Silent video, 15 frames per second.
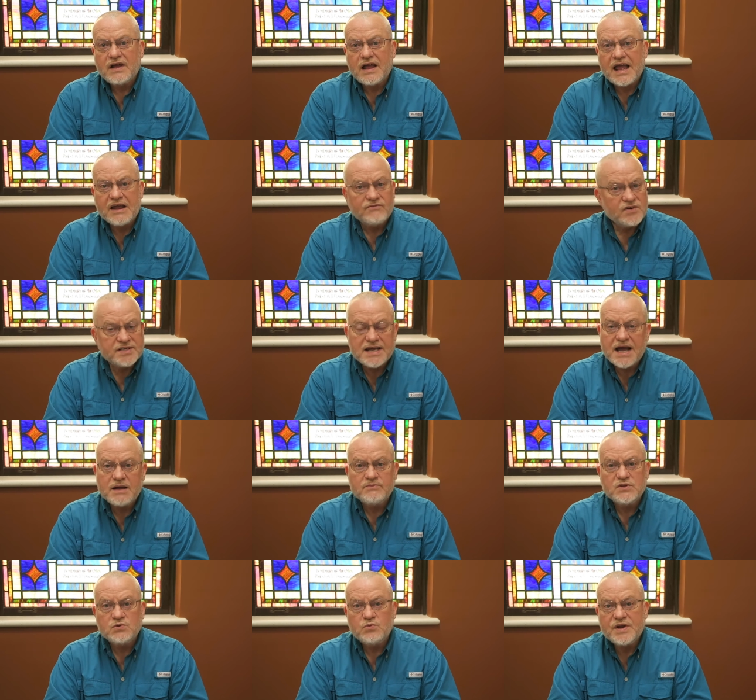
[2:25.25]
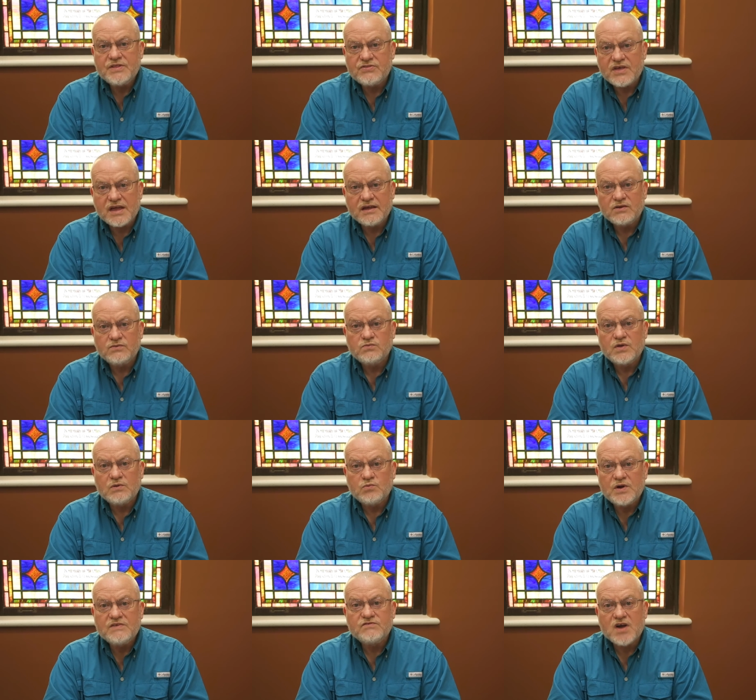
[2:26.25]
every time that we think
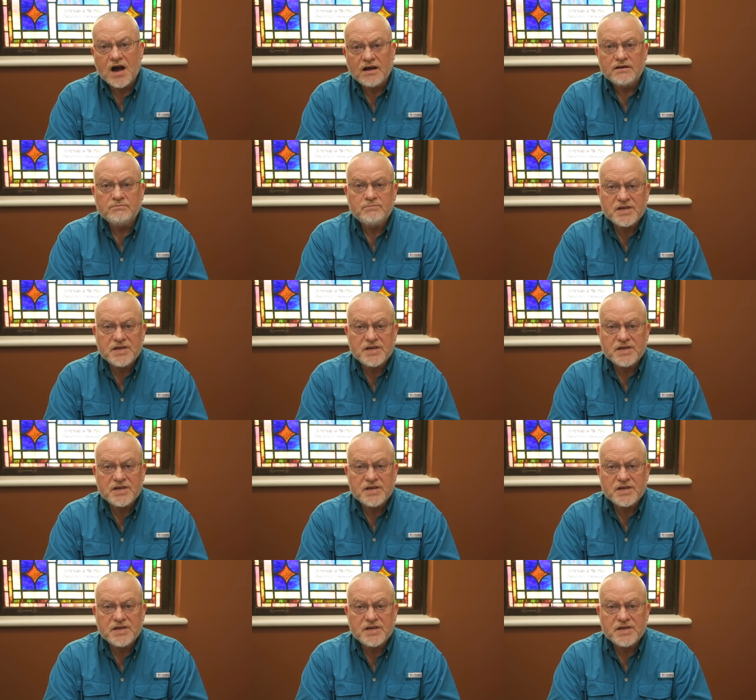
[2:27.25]
that we've gotten